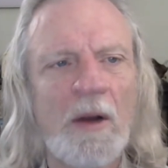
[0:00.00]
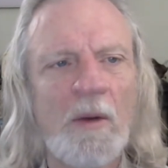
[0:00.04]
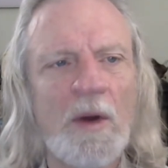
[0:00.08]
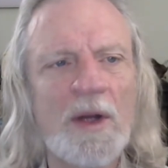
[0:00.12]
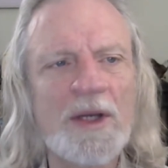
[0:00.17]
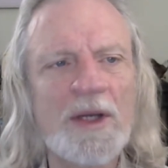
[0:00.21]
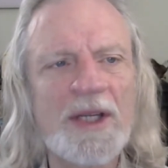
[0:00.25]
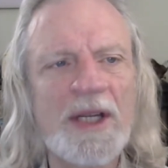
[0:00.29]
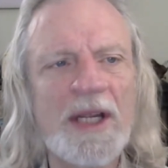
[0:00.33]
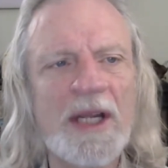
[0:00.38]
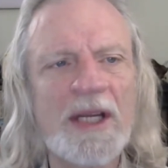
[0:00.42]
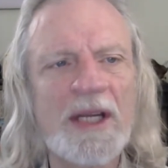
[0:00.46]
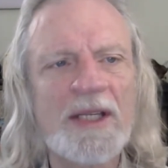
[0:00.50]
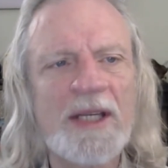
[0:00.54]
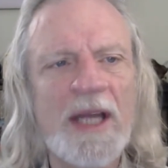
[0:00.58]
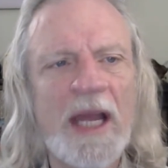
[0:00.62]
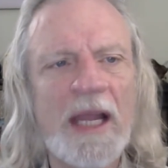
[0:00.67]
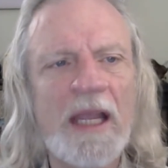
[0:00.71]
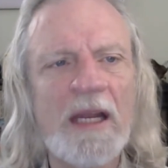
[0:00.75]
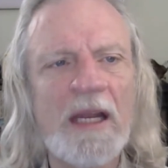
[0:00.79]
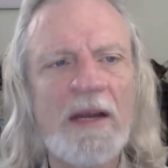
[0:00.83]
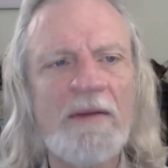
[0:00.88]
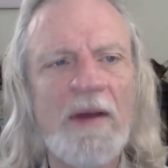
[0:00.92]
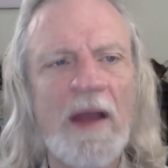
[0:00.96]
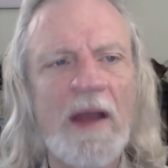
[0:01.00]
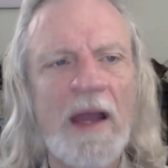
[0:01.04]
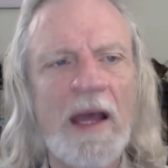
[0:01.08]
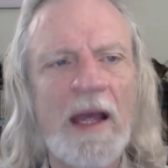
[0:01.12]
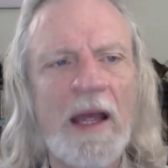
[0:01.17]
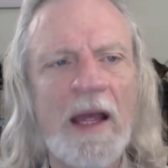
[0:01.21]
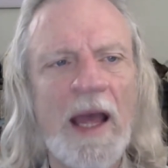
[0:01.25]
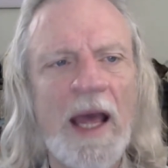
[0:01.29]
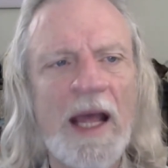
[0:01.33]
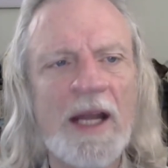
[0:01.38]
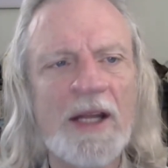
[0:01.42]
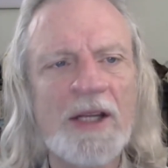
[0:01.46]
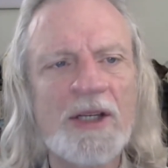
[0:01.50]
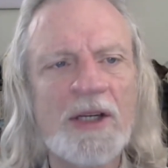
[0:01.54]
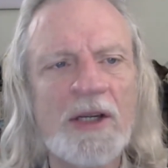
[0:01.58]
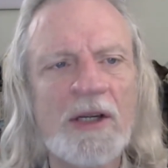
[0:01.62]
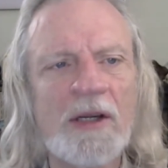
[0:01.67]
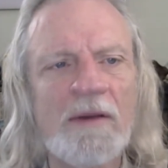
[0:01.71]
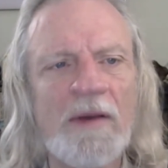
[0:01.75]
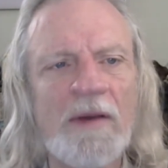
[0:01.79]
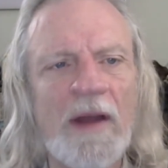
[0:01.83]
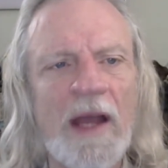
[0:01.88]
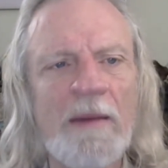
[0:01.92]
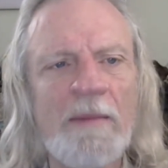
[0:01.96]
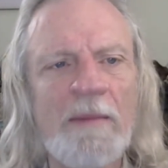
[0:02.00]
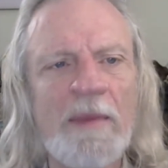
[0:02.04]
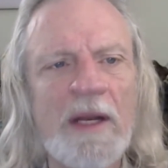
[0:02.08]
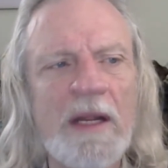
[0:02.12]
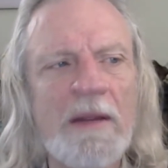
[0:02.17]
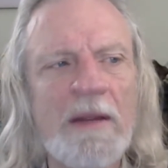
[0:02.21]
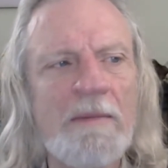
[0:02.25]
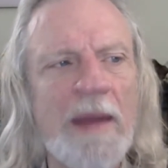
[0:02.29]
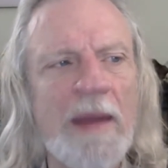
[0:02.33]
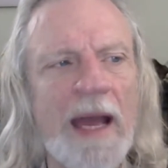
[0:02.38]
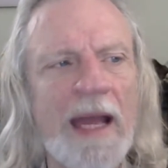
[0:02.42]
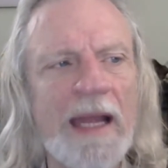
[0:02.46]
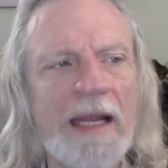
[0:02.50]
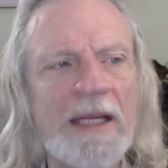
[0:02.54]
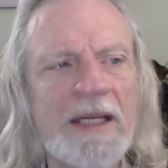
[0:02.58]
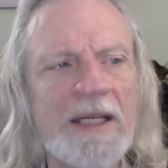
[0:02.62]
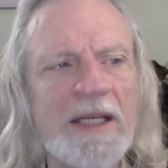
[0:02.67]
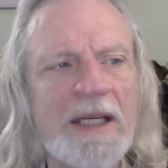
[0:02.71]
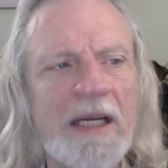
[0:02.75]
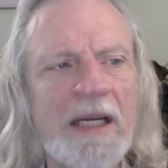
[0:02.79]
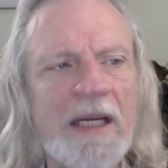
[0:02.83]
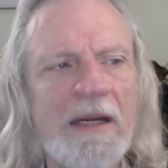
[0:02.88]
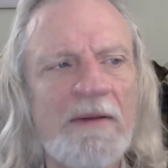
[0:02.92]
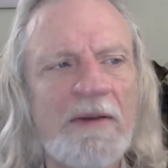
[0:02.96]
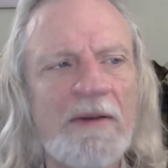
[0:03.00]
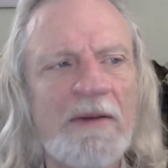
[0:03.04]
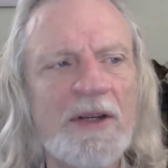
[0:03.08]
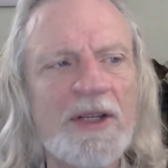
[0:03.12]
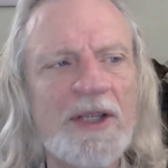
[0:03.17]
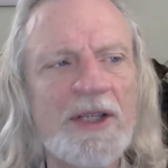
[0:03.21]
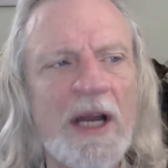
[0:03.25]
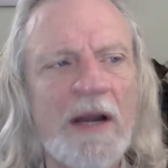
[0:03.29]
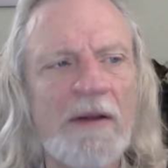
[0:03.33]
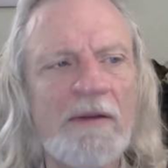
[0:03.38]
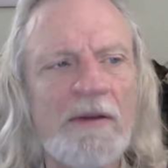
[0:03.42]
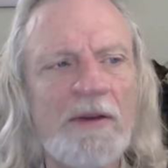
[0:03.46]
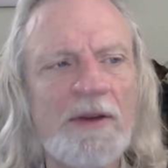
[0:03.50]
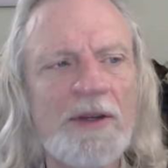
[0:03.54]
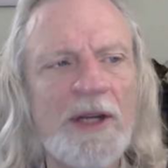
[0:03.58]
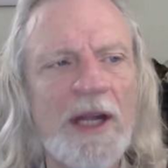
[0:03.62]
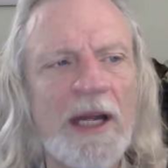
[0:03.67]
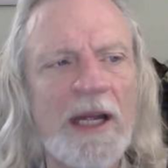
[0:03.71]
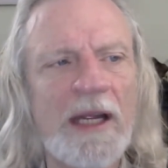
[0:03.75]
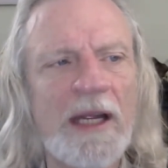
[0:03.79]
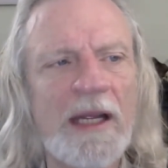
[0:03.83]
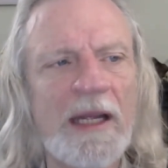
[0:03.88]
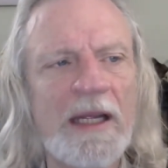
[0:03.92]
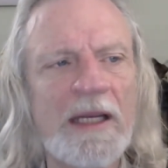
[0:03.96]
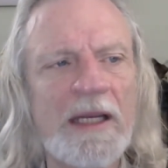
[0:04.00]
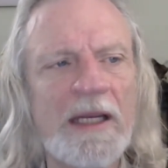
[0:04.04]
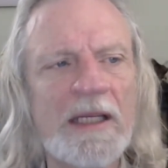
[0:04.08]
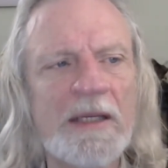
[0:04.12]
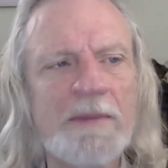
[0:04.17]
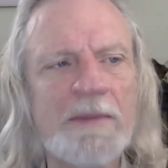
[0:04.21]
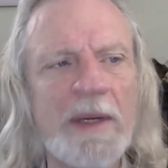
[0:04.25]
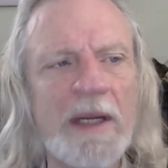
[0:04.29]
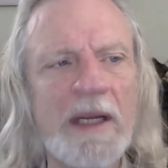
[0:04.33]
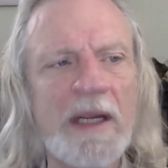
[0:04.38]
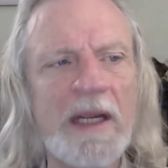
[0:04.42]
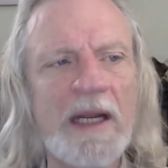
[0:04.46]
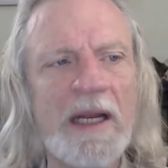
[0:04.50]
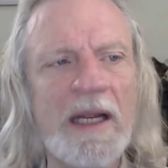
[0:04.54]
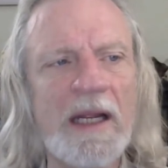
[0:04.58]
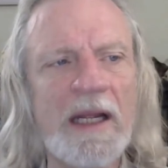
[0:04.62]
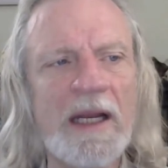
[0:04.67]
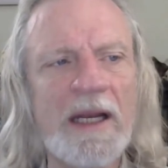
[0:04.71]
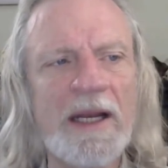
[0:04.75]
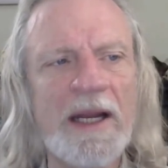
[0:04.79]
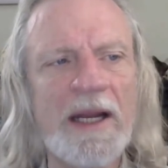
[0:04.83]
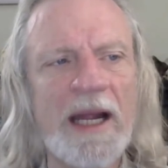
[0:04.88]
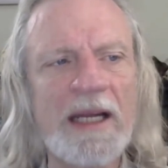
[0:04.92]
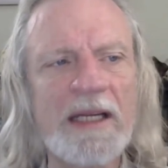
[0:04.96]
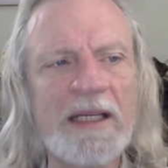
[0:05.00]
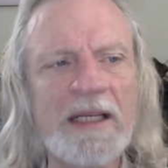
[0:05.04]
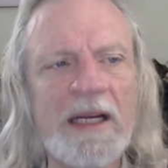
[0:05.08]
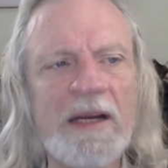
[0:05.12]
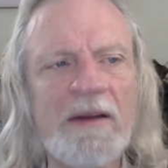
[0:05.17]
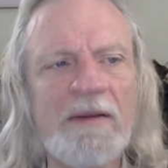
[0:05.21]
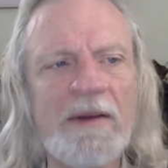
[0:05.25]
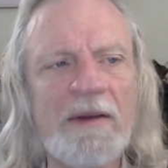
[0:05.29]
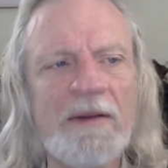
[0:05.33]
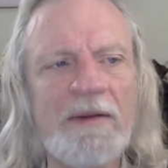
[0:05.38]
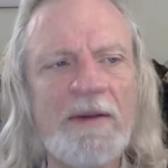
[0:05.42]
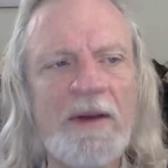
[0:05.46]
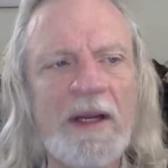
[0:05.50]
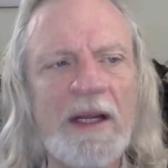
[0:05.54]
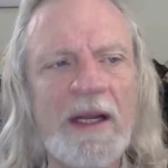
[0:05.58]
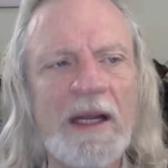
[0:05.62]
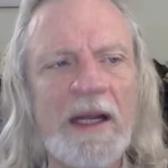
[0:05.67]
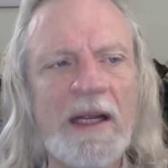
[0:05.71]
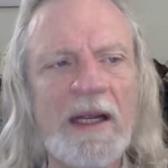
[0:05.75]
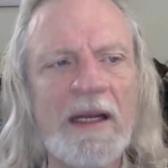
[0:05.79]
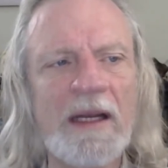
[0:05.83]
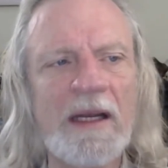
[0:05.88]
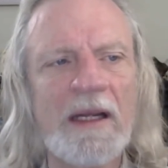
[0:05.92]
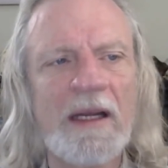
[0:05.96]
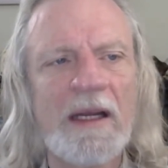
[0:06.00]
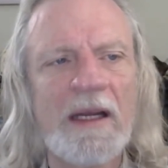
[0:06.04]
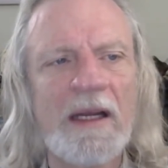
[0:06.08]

was the executive e- editor of Ebony magazine for several decades, beginning in 1958.